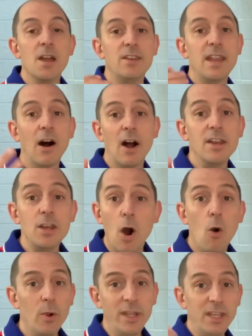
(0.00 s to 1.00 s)
Now, I
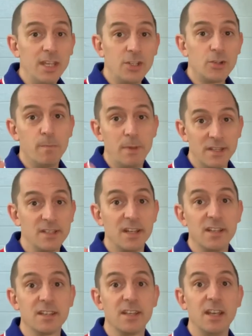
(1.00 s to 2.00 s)
know each
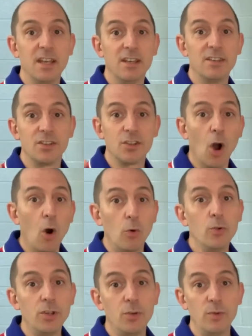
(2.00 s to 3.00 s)
business is its
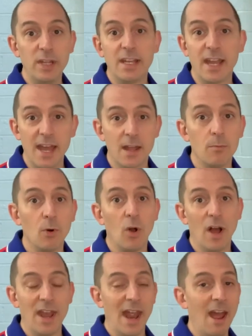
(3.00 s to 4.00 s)
own unique animal
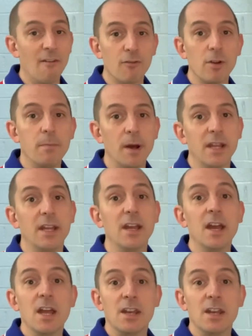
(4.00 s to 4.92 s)
and everybody